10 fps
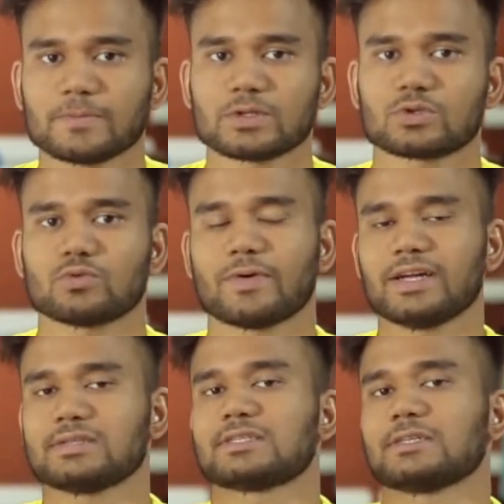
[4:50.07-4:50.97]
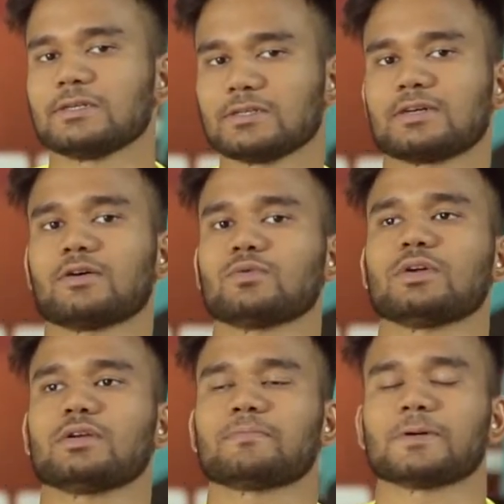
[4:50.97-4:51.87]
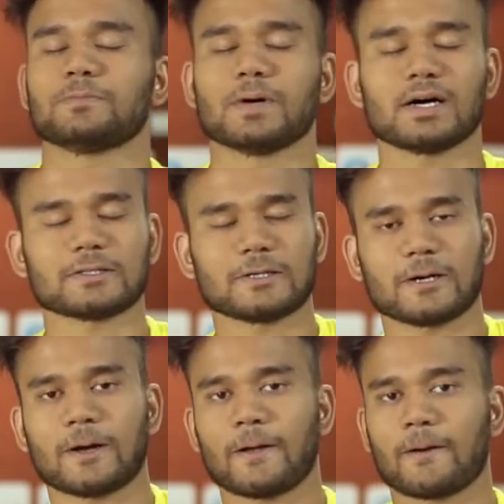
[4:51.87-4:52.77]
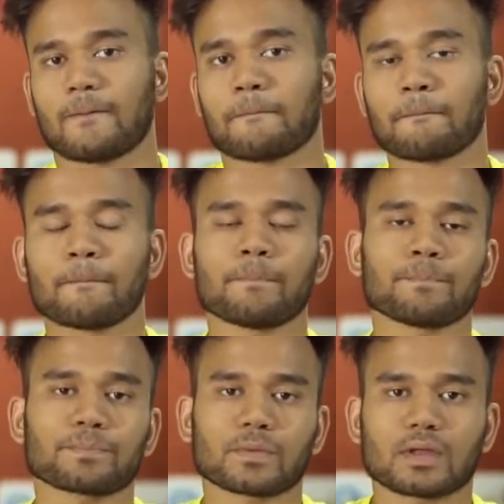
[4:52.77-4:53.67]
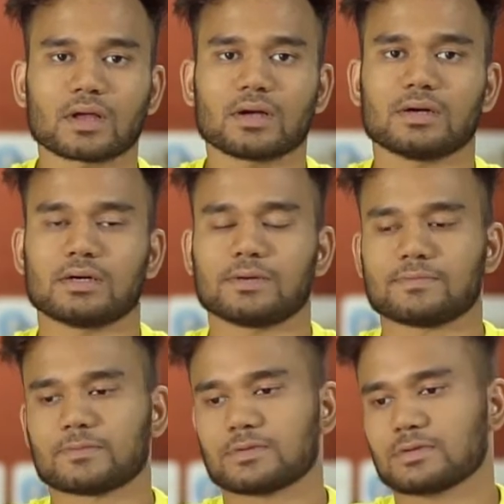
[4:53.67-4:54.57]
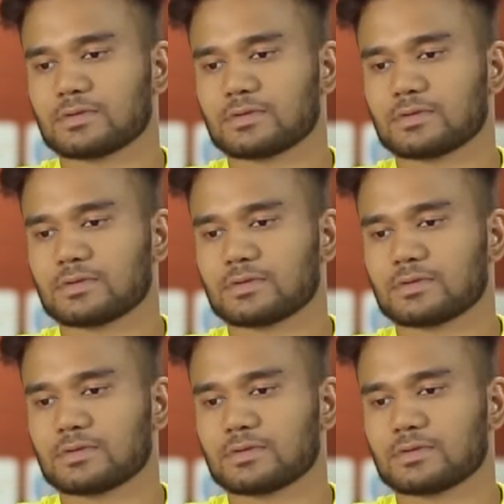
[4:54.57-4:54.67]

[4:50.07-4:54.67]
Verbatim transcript: so while sitting down in padmasana in um,